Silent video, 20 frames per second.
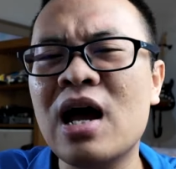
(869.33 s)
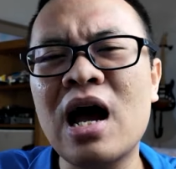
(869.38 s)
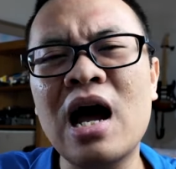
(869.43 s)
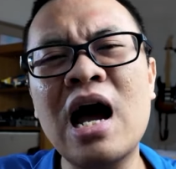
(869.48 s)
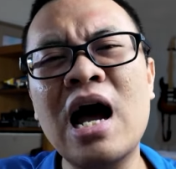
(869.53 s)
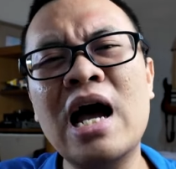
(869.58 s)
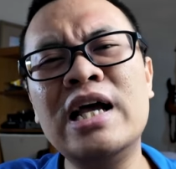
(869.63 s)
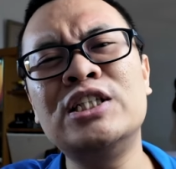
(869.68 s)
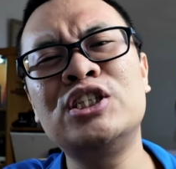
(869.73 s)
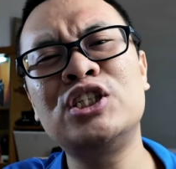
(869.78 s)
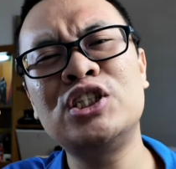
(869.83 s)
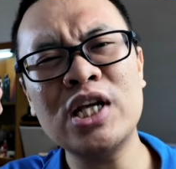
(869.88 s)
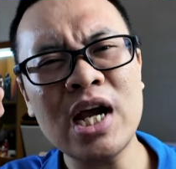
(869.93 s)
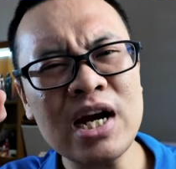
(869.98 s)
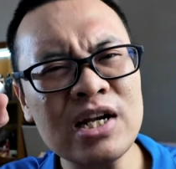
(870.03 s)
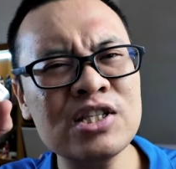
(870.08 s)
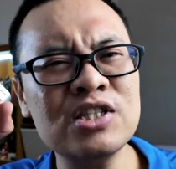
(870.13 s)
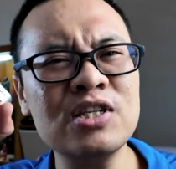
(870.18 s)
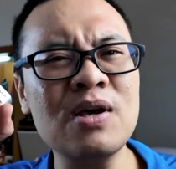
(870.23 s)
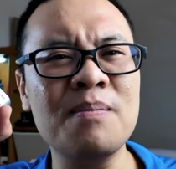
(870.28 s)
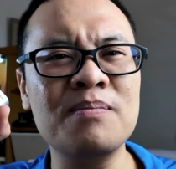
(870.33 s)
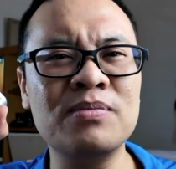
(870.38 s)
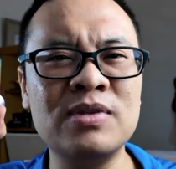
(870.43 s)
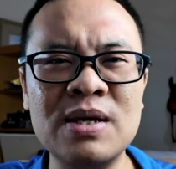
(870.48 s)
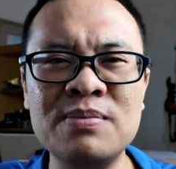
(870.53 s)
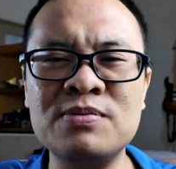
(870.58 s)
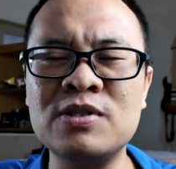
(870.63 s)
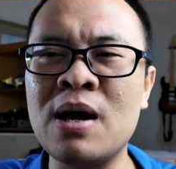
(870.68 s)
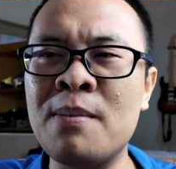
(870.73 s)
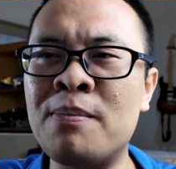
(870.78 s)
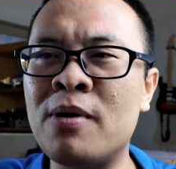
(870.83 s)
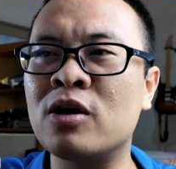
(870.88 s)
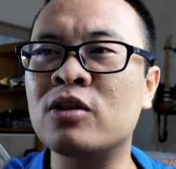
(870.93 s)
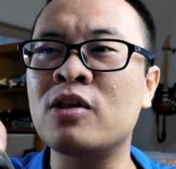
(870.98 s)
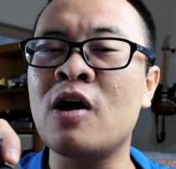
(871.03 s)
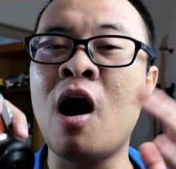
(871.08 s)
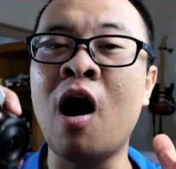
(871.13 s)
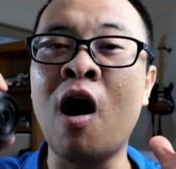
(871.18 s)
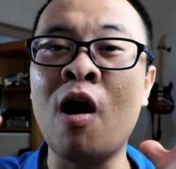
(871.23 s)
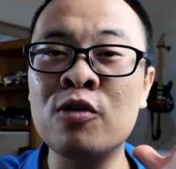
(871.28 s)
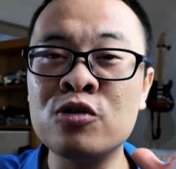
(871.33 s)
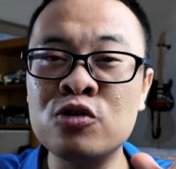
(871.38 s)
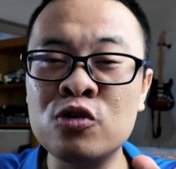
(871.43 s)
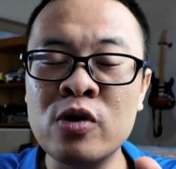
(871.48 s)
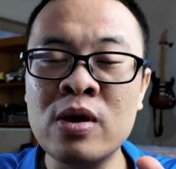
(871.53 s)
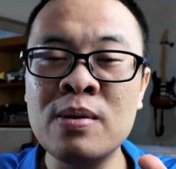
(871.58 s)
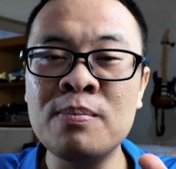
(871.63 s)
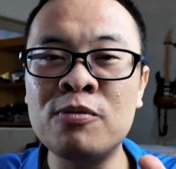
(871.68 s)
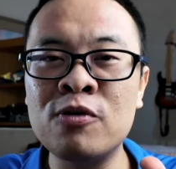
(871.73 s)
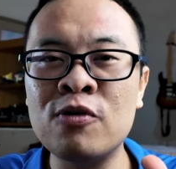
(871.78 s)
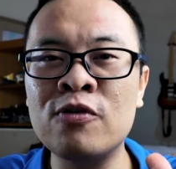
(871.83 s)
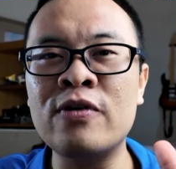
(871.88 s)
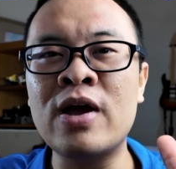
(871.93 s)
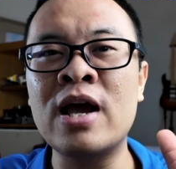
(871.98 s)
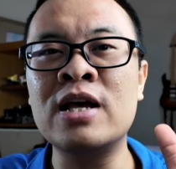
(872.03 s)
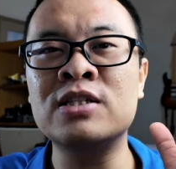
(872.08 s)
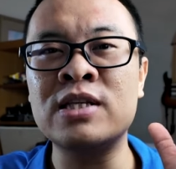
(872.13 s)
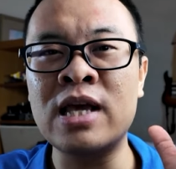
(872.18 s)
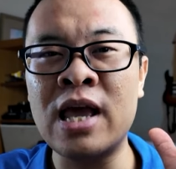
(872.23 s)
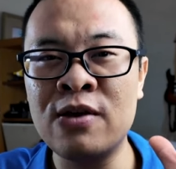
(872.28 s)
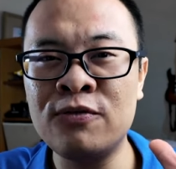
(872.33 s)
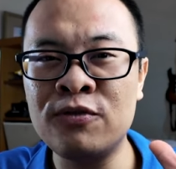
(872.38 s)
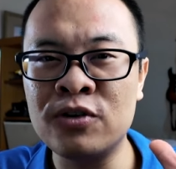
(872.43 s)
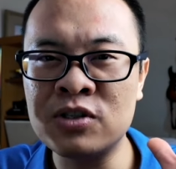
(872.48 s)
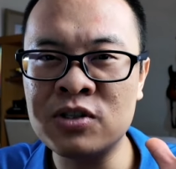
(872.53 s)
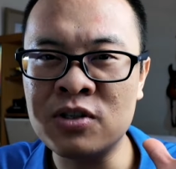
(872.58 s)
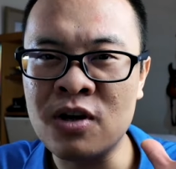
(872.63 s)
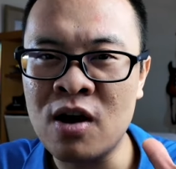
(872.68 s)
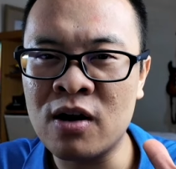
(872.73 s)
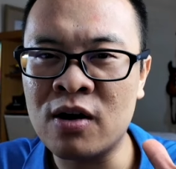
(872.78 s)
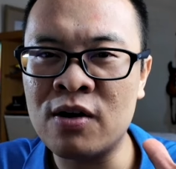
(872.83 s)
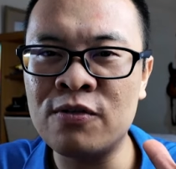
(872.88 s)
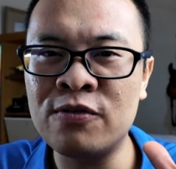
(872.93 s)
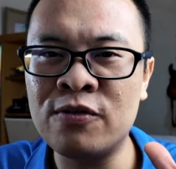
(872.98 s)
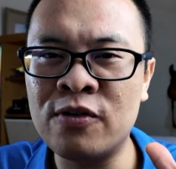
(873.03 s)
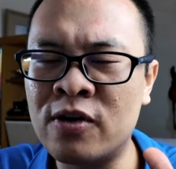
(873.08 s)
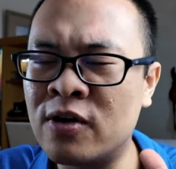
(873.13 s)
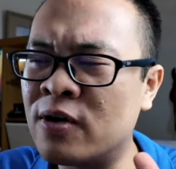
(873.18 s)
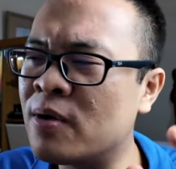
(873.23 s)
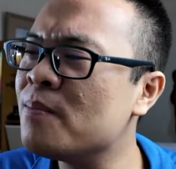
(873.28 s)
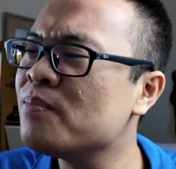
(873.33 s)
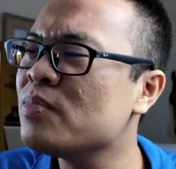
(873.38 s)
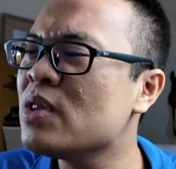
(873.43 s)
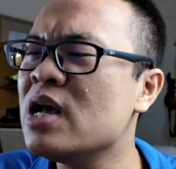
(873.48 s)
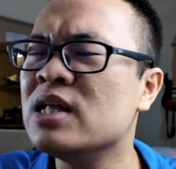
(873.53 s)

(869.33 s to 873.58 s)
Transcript: I shared some tips about how to improve as a photographer.